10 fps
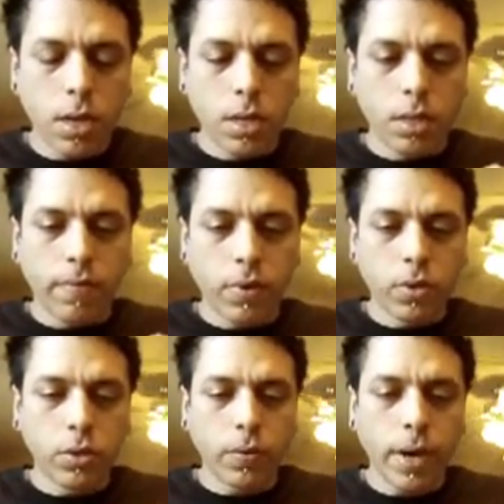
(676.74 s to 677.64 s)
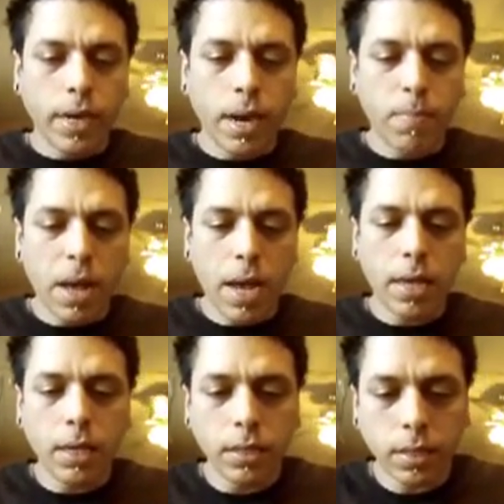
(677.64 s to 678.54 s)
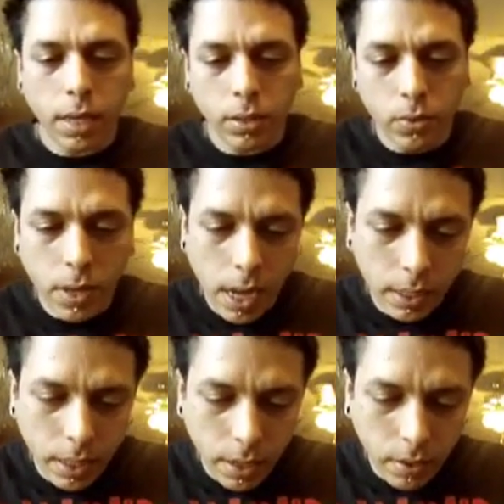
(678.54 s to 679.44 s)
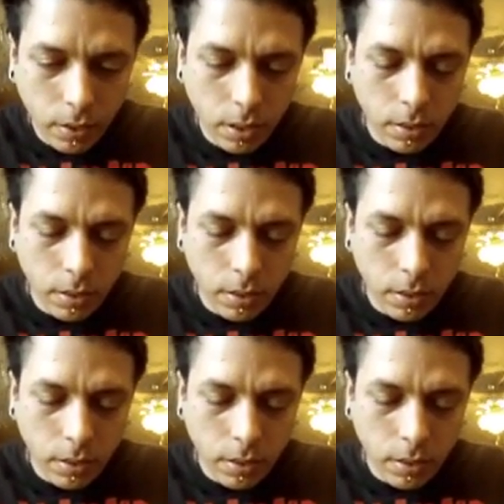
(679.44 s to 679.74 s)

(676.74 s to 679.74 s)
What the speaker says: difficult terrain dead bodies. Got 2 guys here.